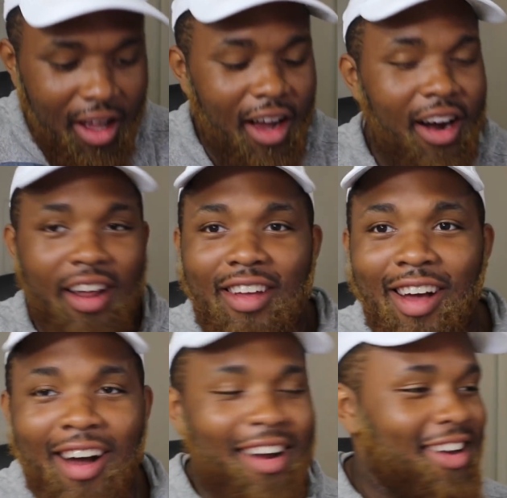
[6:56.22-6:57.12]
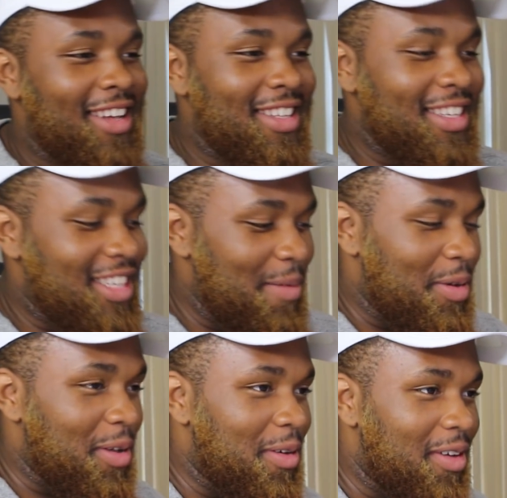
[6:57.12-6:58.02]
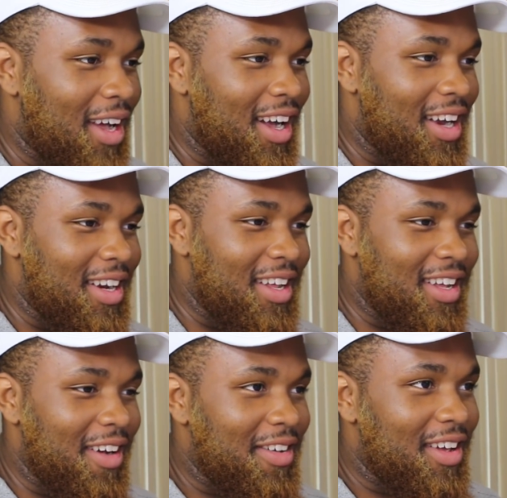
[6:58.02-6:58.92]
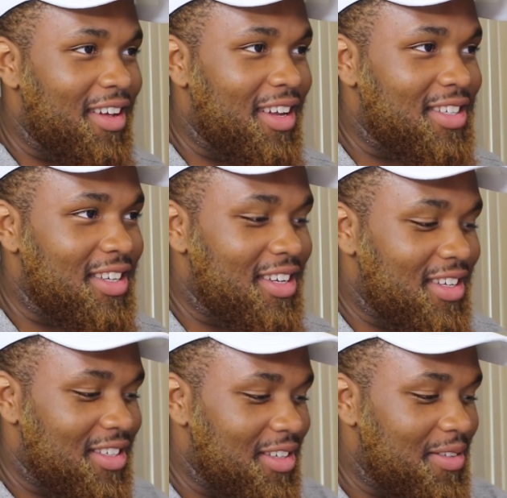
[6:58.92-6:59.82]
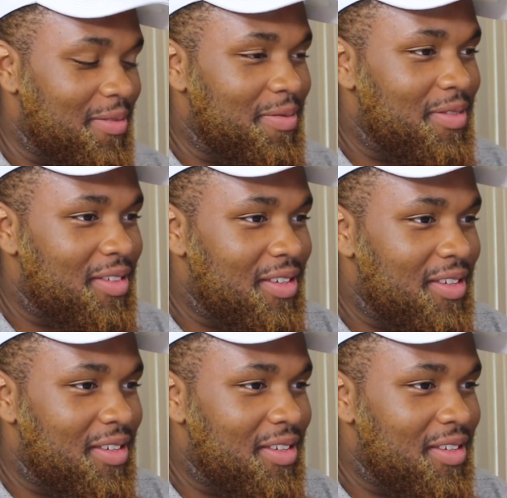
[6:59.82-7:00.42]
All right, all right. Let, let's keep it going. All right, that, okay. Let's get it. Let's go. Hey